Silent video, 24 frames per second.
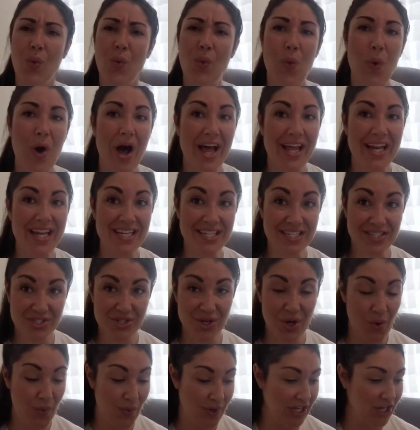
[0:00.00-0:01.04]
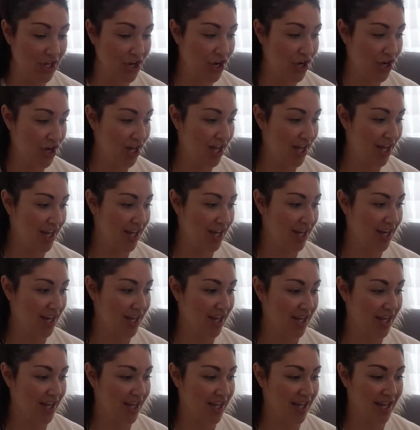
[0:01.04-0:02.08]
What is going on?
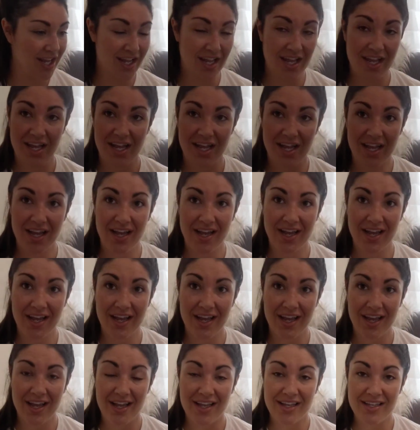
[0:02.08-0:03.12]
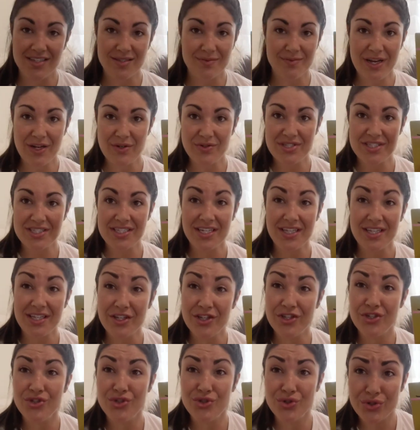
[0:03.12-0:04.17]
Is Mouse
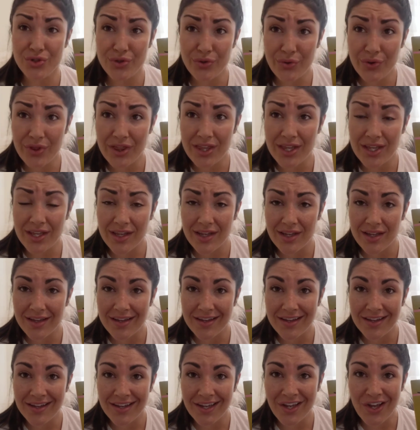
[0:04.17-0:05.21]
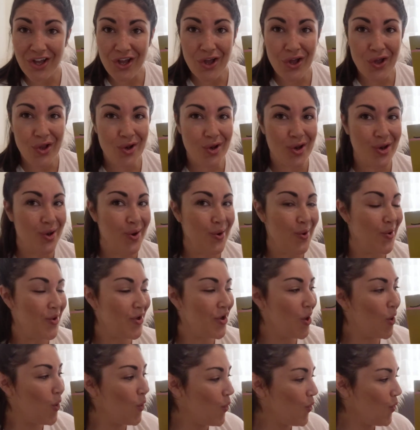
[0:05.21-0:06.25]
telling the truth?
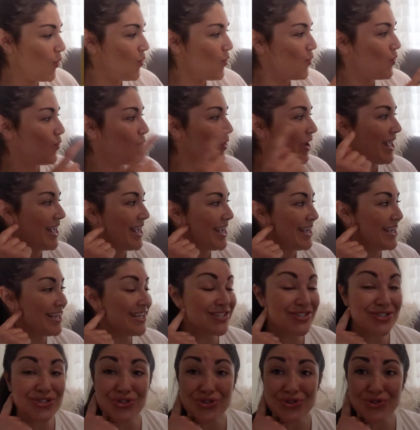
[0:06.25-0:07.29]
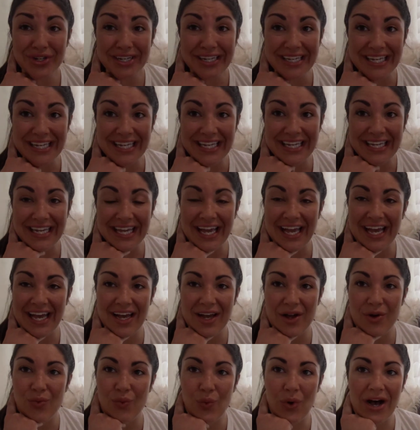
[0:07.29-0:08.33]
No, he's tricking
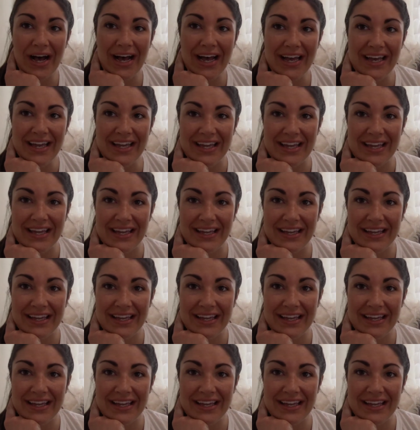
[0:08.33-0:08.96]
Cat. Why?